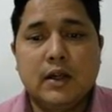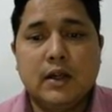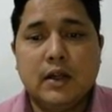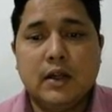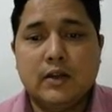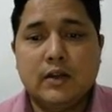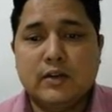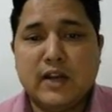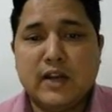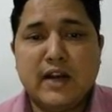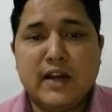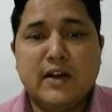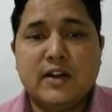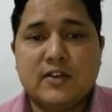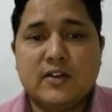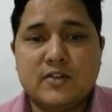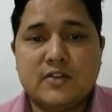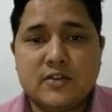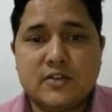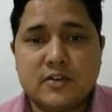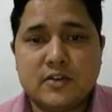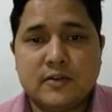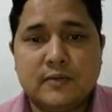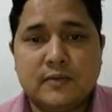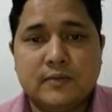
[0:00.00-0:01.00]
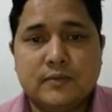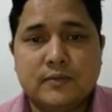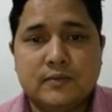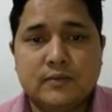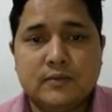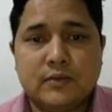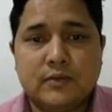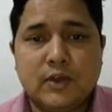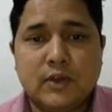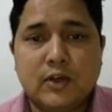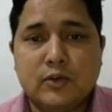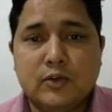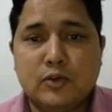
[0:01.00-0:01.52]
a scientist,
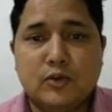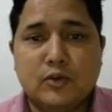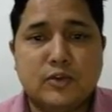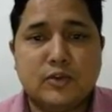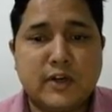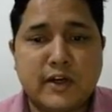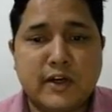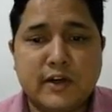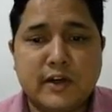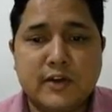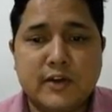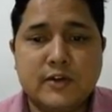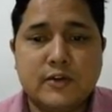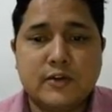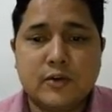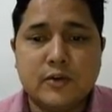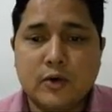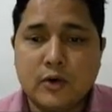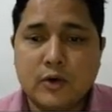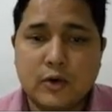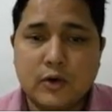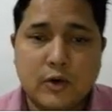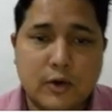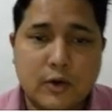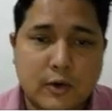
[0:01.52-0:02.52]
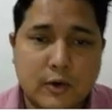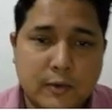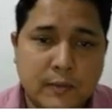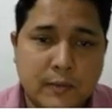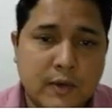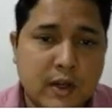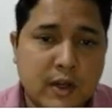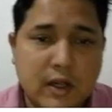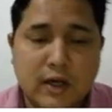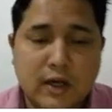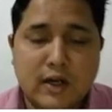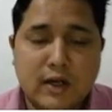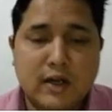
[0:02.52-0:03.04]
ISRO scientist or
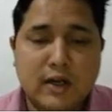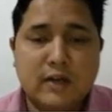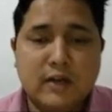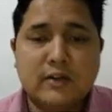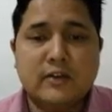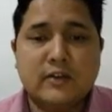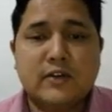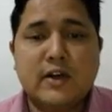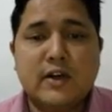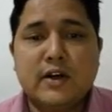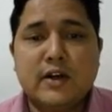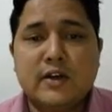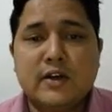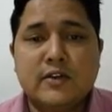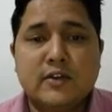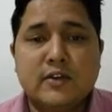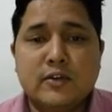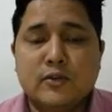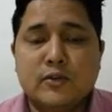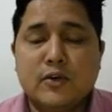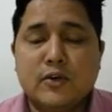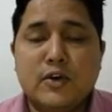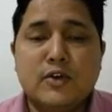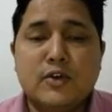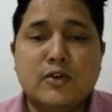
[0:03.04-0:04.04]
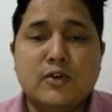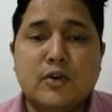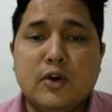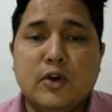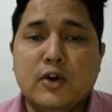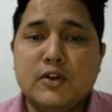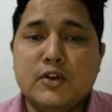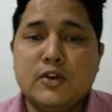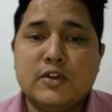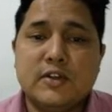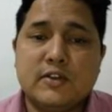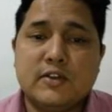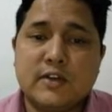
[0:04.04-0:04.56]
NASA scientist is going to
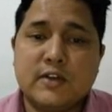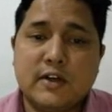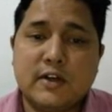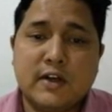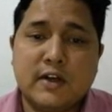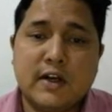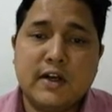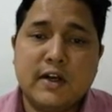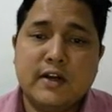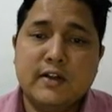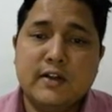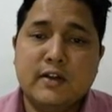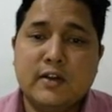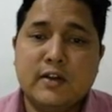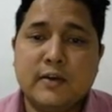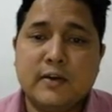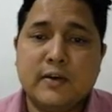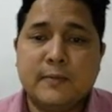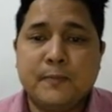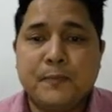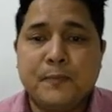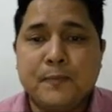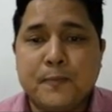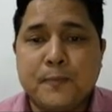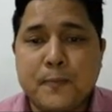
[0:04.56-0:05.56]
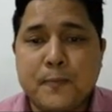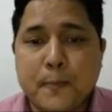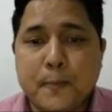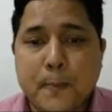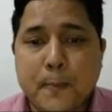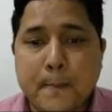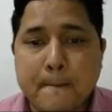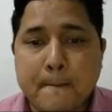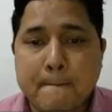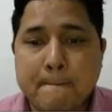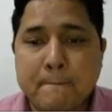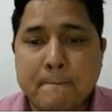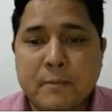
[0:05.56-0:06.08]
launch a satellite in the
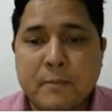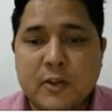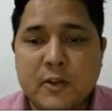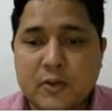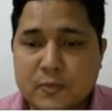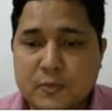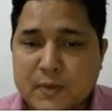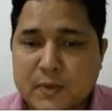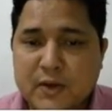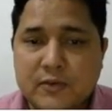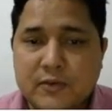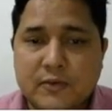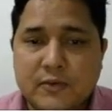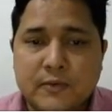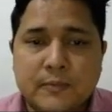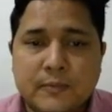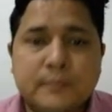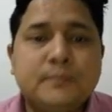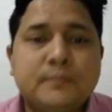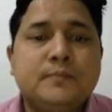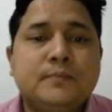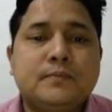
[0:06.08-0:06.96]
space.